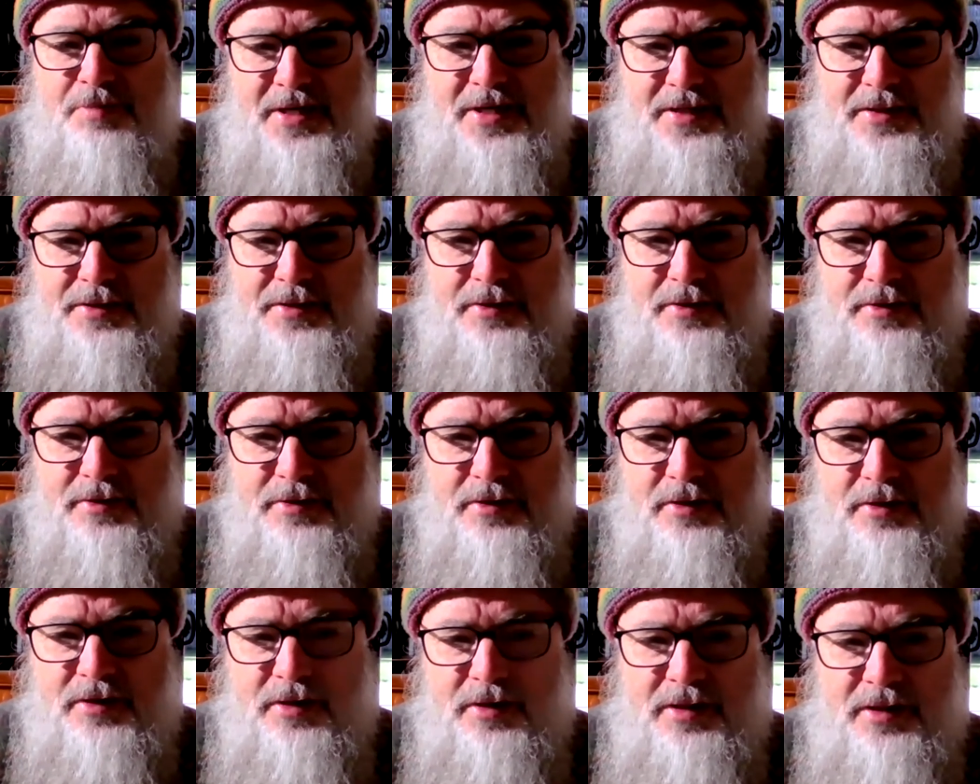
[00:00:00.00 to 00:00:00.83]
been.
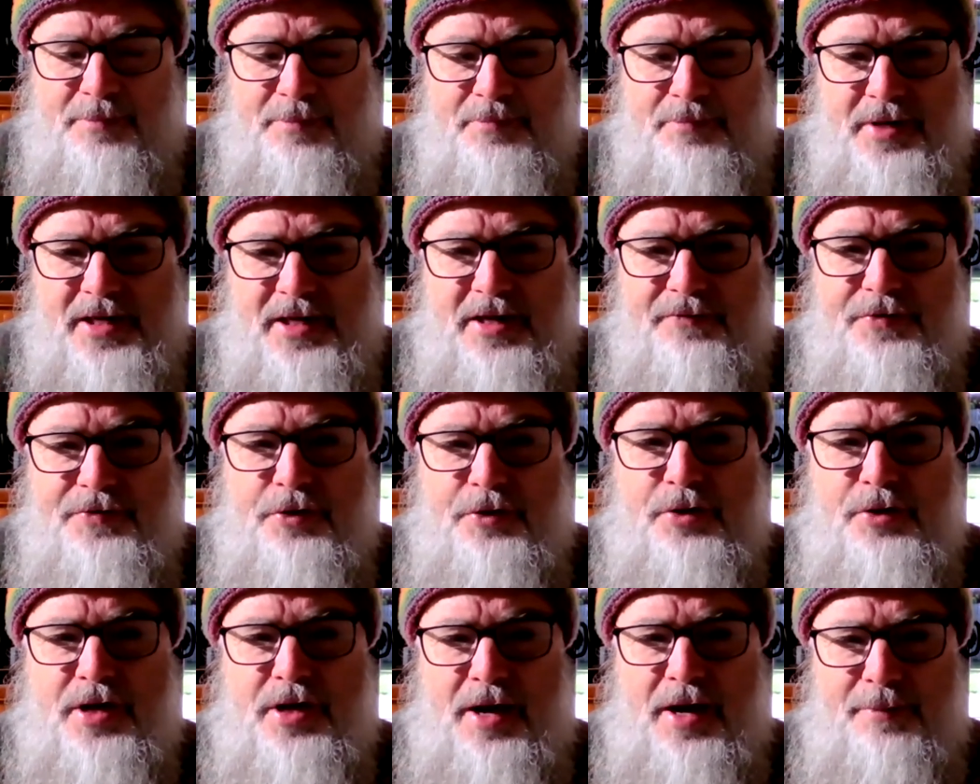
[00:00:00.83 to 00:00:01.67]
Let me
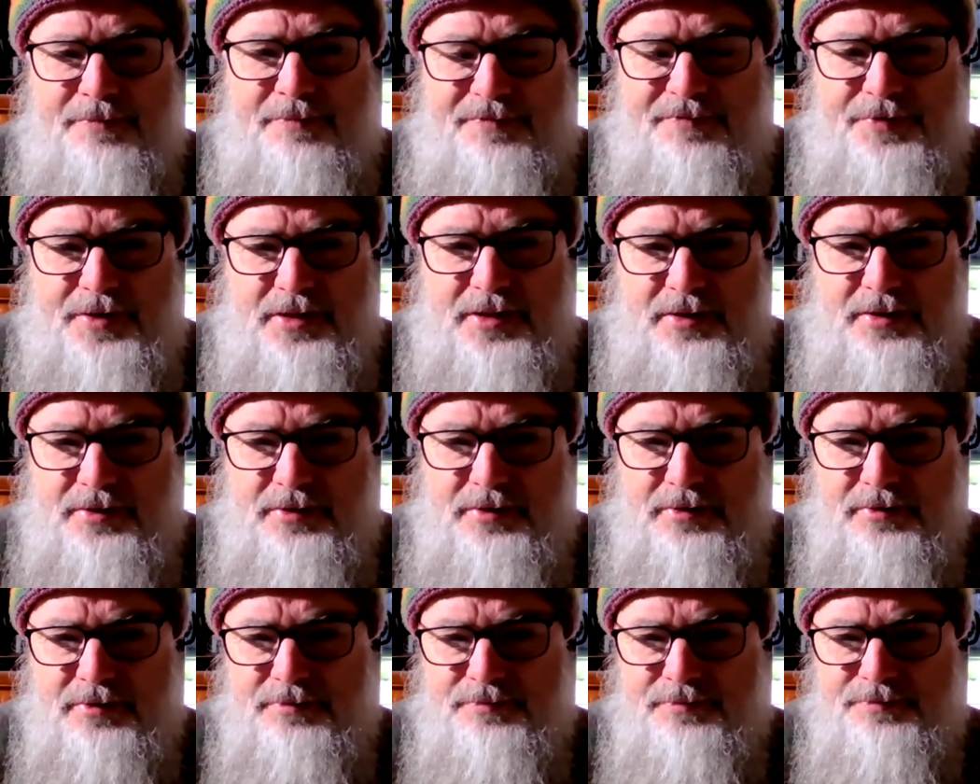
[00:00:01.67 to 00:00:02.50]
give you comfort.
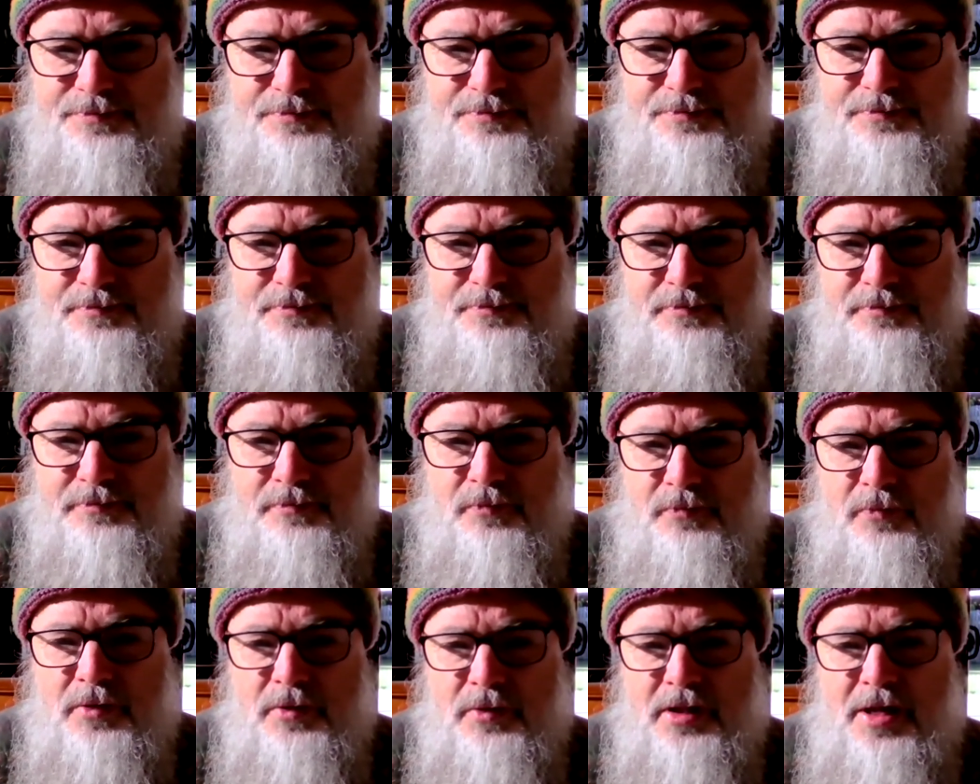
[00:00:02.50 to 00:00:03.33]

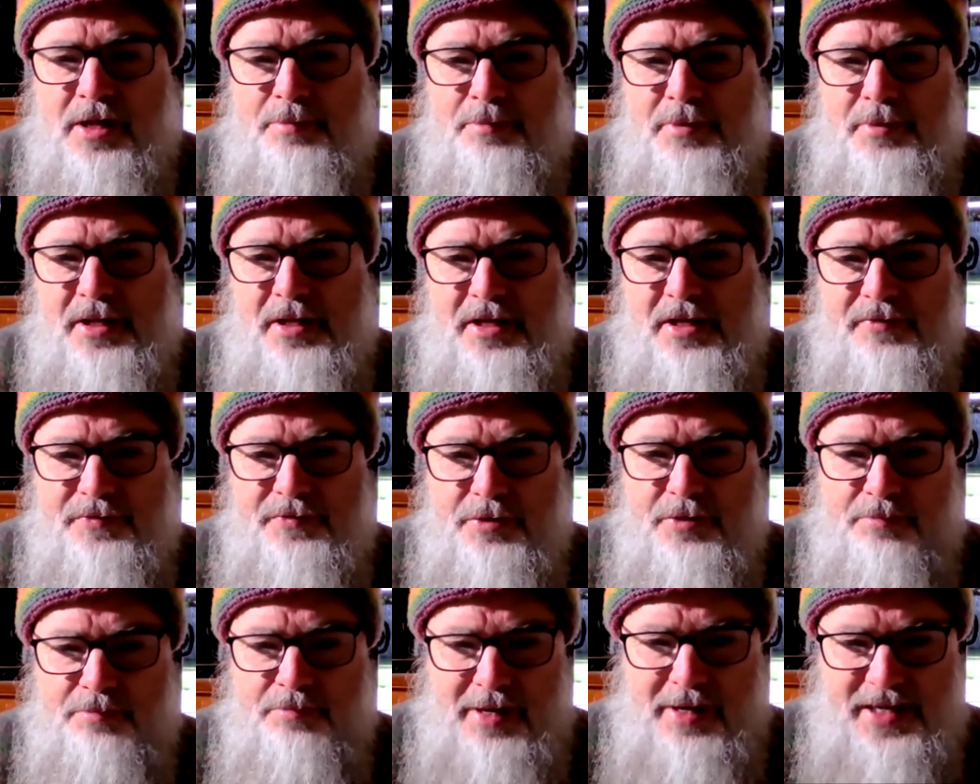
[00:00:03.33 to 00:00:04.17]
Let me
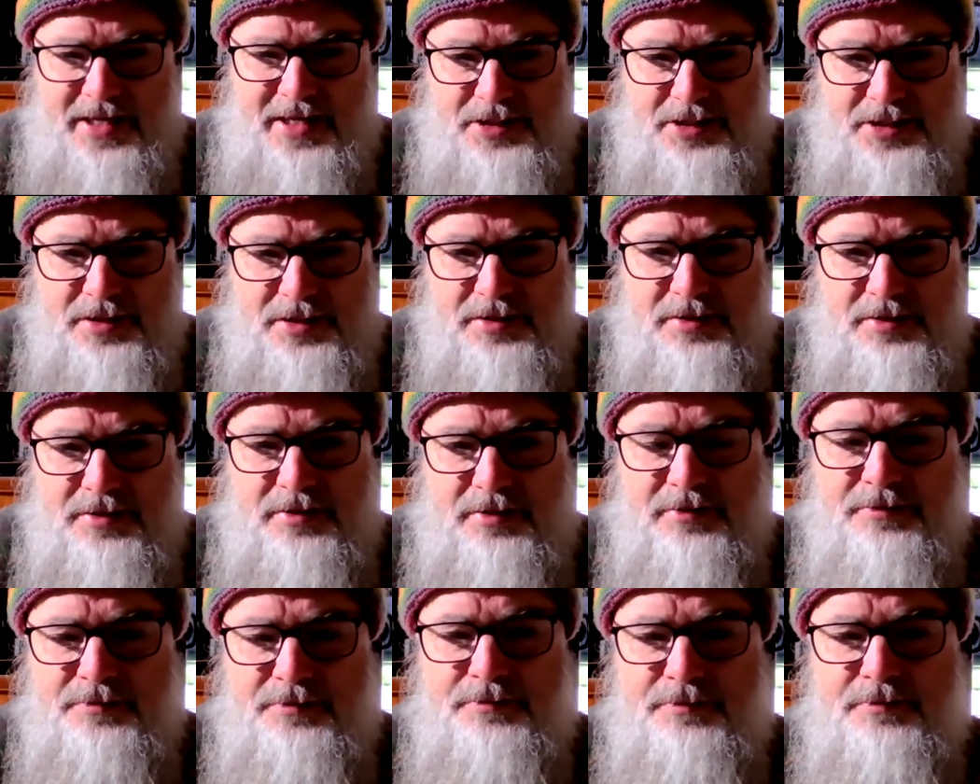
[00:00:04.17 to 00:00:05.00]
give you
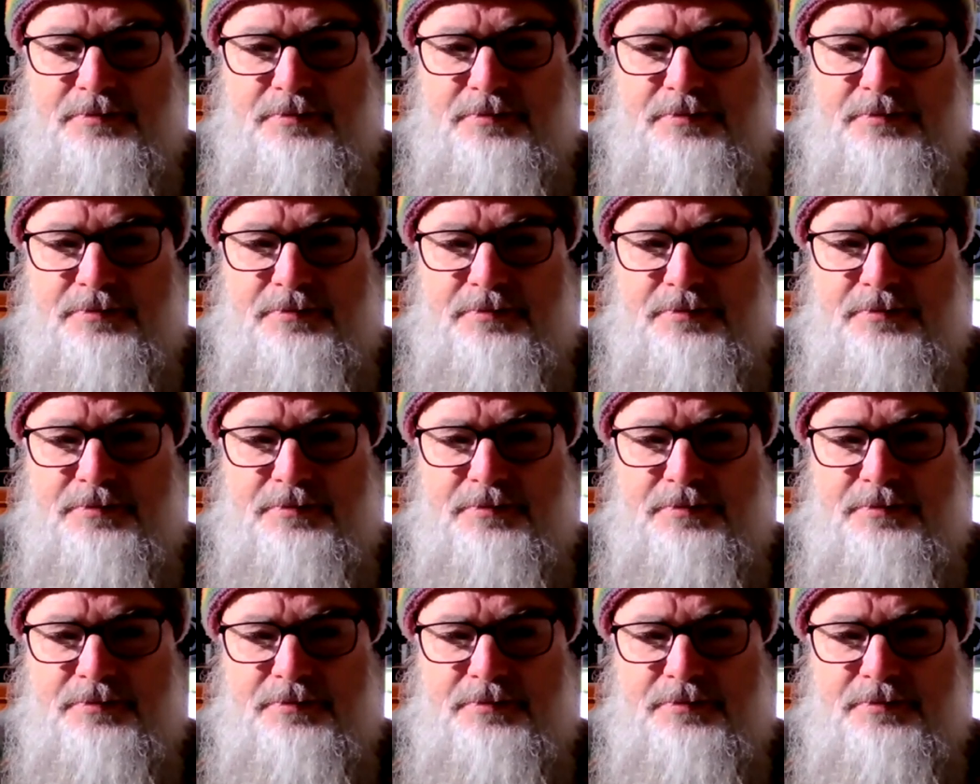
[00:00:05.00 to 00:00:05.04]
bless.